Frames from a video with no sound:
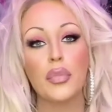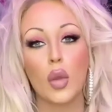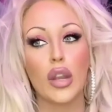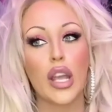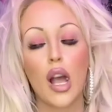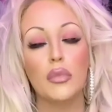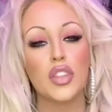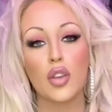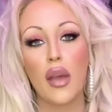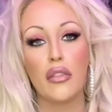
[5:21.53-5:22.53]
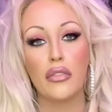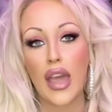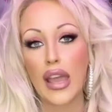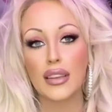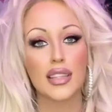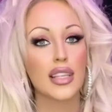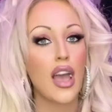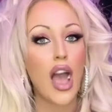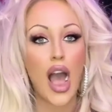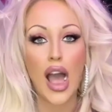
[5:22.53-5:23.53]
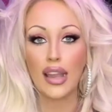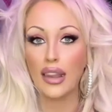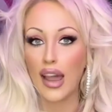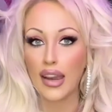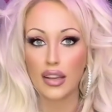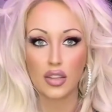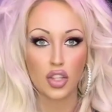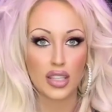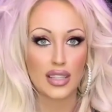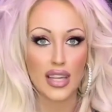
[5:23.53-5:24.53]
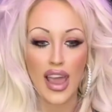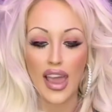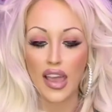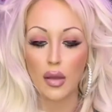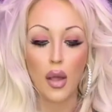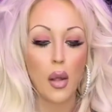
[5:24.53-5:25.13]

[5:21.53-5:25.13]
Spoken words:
When it comes to my face, I like just a